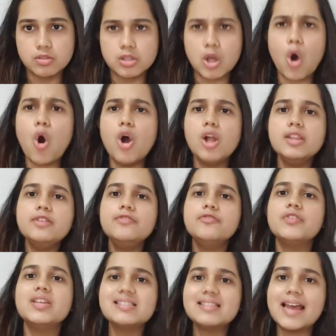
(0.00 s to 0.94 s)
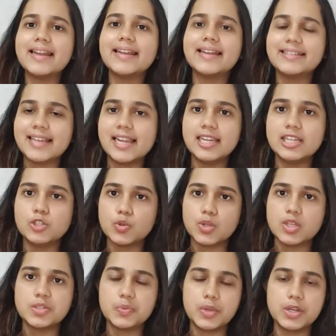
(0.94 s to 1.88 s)
Now, all the fees that I tell in
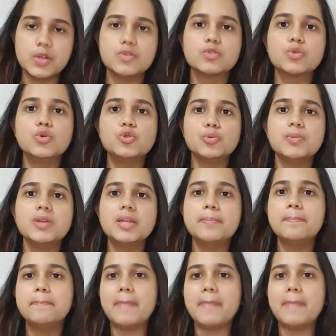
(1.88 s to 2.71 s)
today's video is going to be in